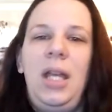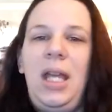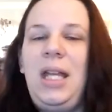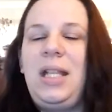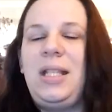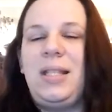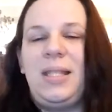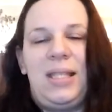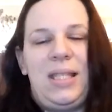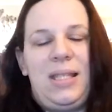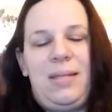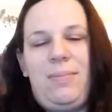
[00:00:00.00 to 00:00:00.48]

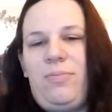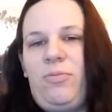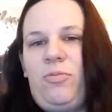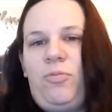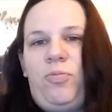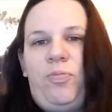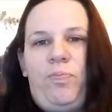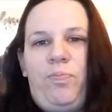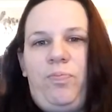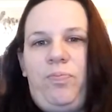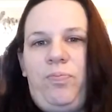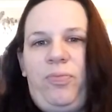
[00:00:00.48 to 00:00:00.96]
It's
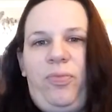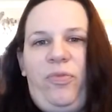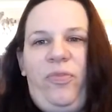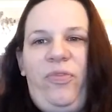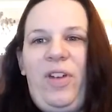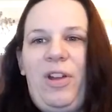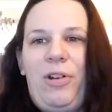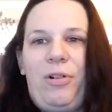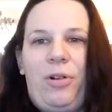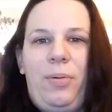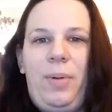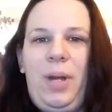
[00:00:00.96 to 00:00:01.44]

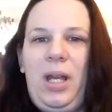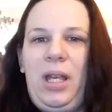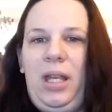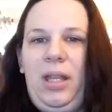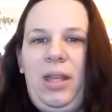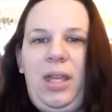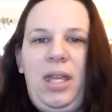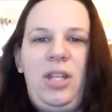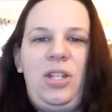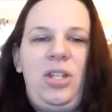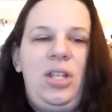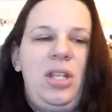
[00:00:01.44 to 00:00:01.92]
federal
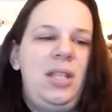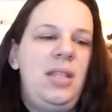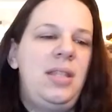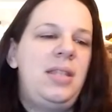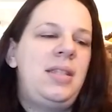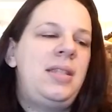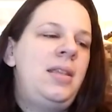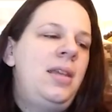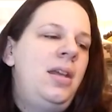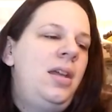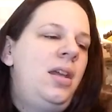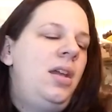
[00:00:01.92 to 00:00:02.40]

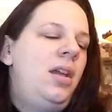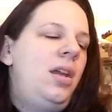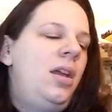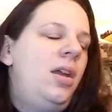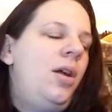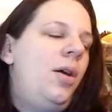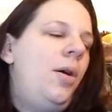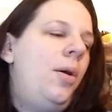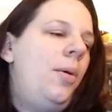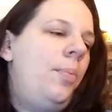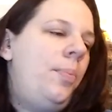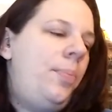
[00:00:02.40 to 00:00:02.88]
regulations.
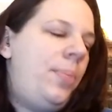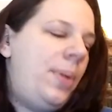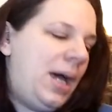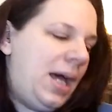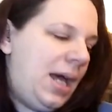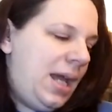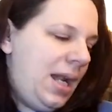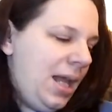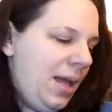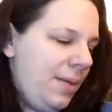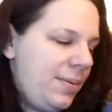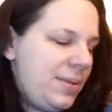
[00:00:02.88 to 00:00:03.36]

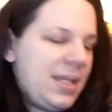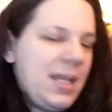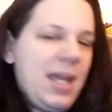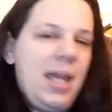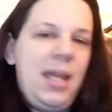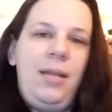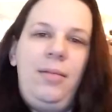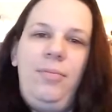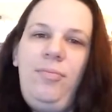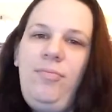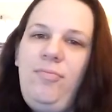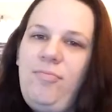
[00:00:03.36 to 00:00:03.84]
But I was
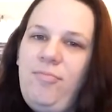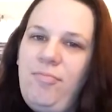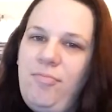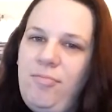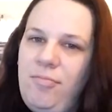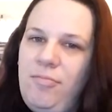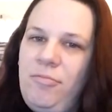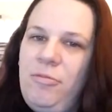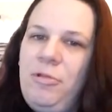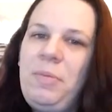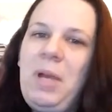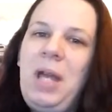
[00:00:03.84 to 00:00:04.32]
like,
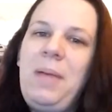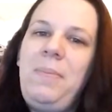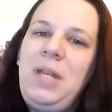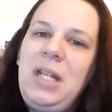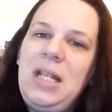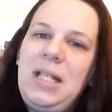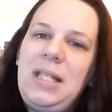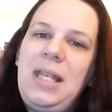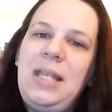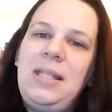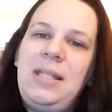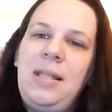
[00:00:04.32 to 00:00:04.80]
remind
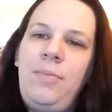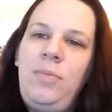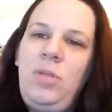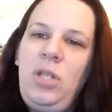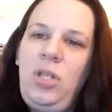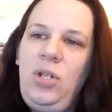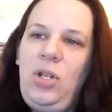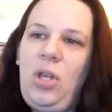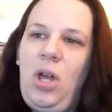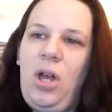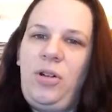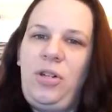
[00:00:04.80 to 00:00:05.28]
me to say something
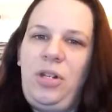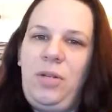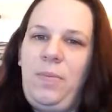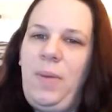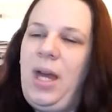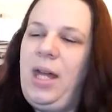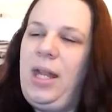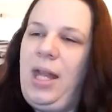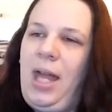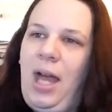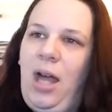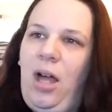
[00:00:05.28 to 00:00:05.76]
to the doctor
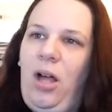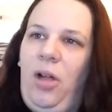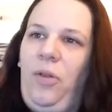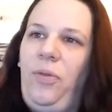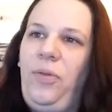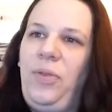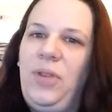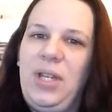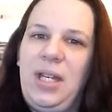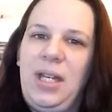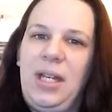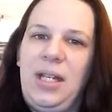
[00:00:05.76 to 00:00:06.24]
about how
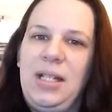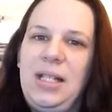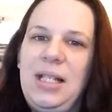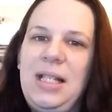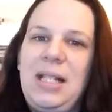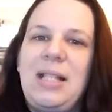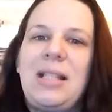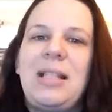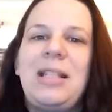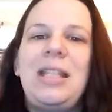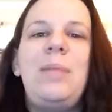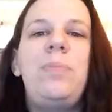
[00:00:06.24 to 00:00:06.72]
the
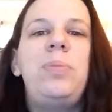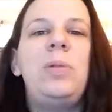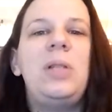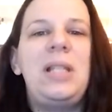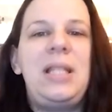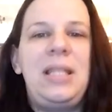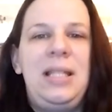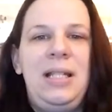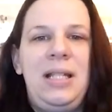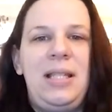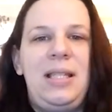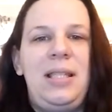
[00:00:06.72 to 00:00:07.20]

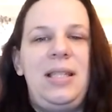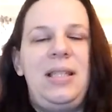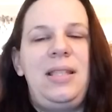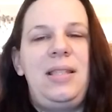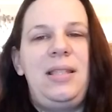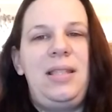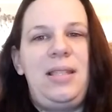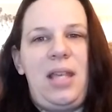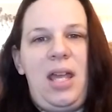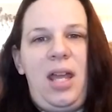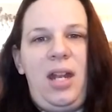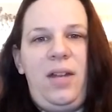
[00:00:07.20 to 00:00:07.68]
sleeplessness
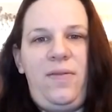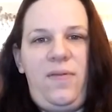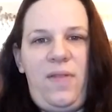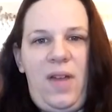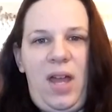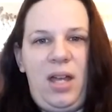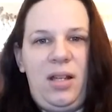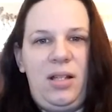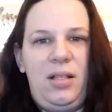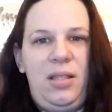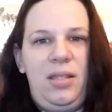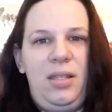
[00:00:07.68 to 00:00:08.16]
side
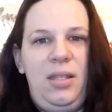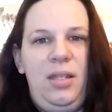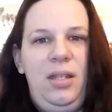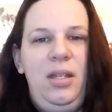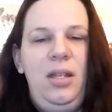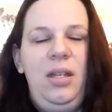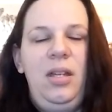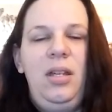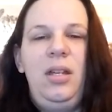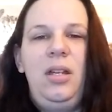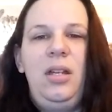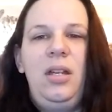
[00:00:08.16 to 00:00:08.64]
effect
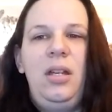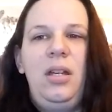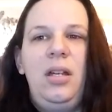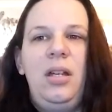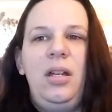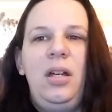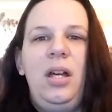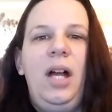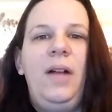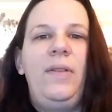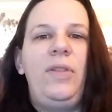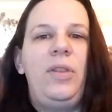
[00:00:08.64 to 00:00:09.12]

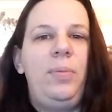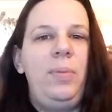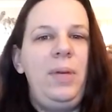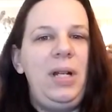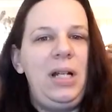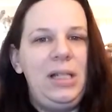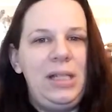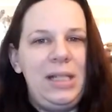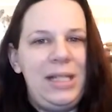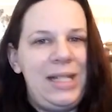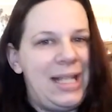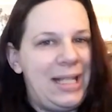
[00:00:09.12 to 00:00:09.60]
of the
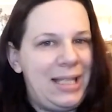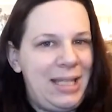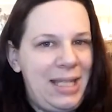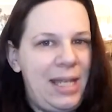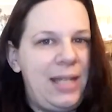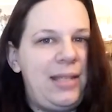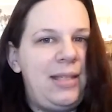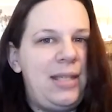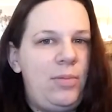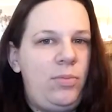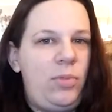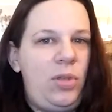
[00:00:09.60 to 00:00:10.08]
Ritalin has
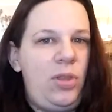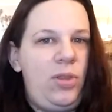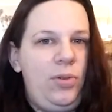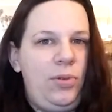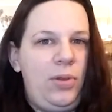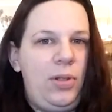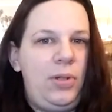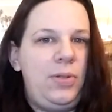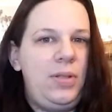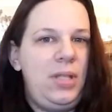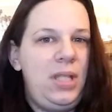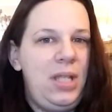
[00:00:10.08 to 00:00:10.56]
kicked in with
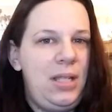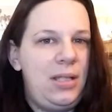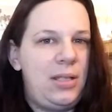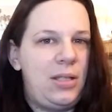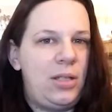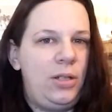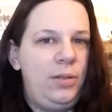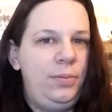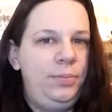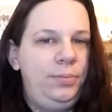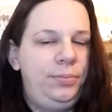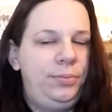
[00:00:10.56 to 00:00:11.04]
your little
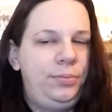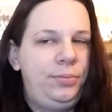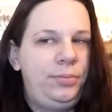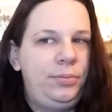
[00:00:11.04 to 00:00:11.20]
sister.